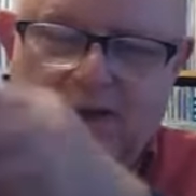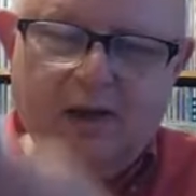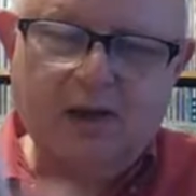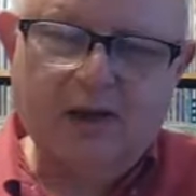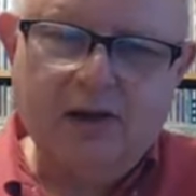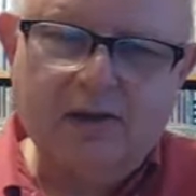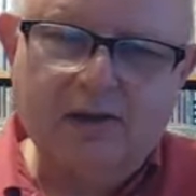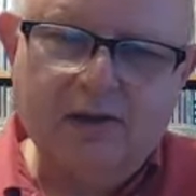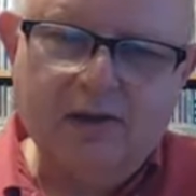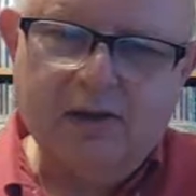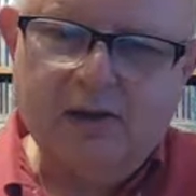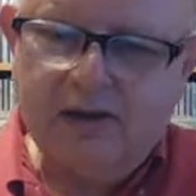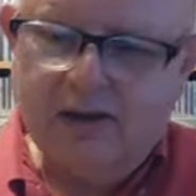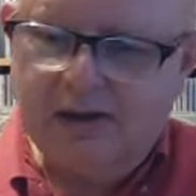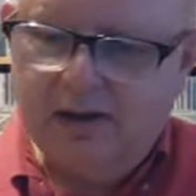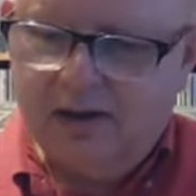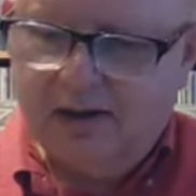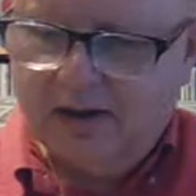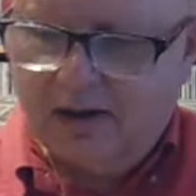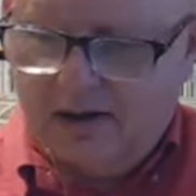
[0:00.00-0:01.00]
at
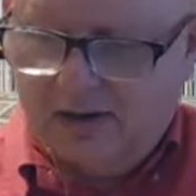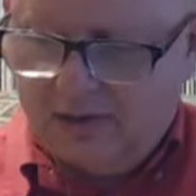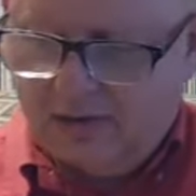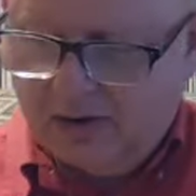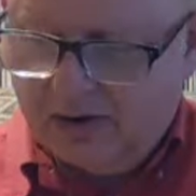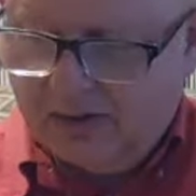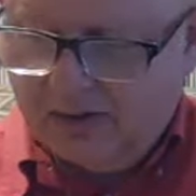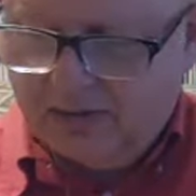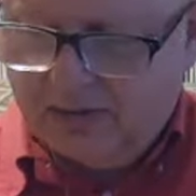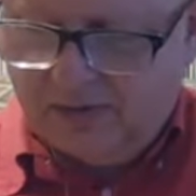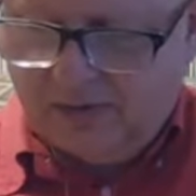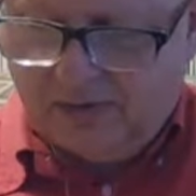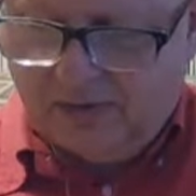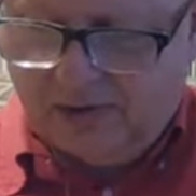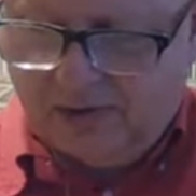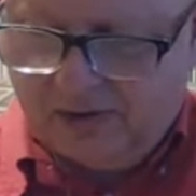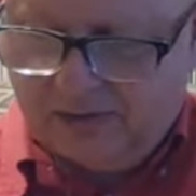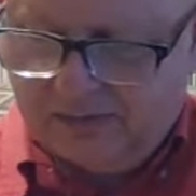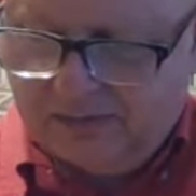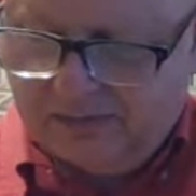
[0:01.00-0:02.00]
the record
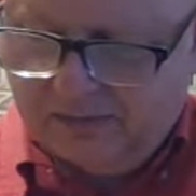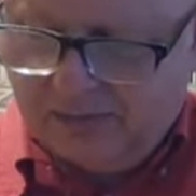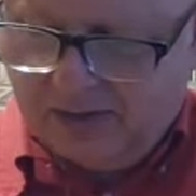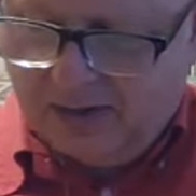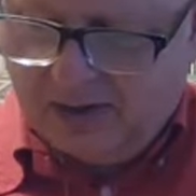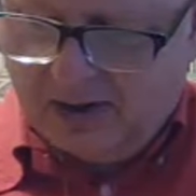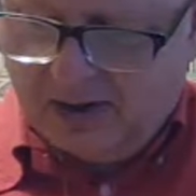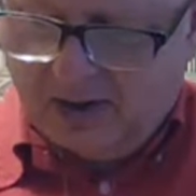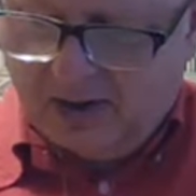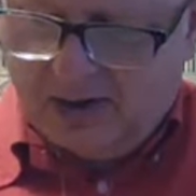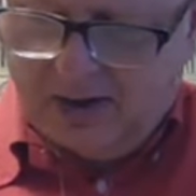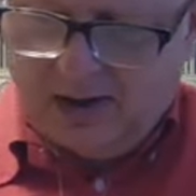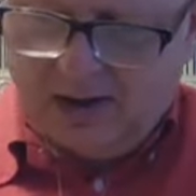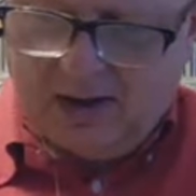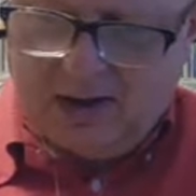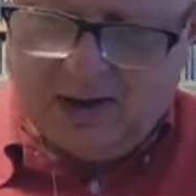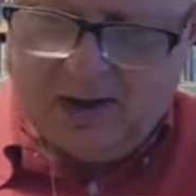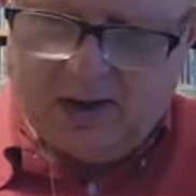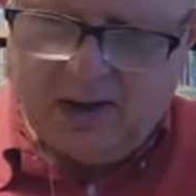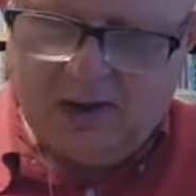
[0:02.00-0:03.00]
fair,
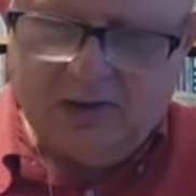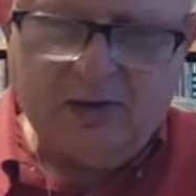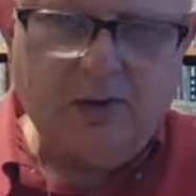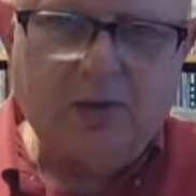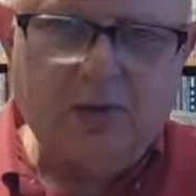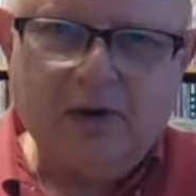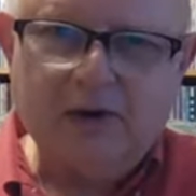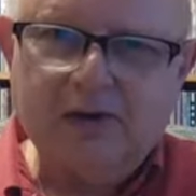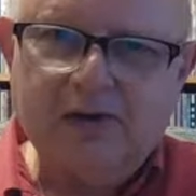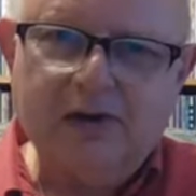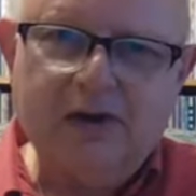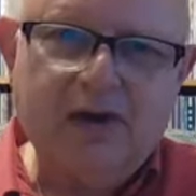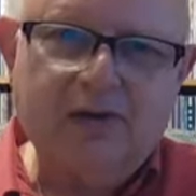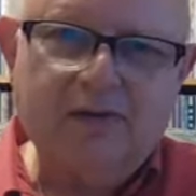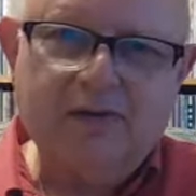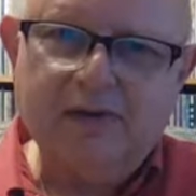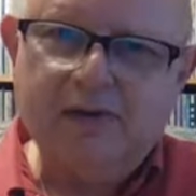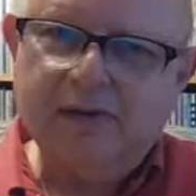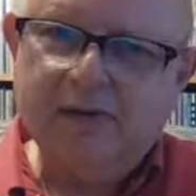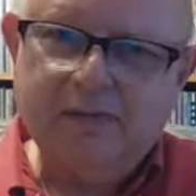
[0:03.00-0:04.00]
I knew I had to have
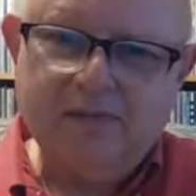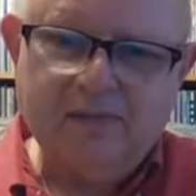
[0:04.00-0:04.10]
it.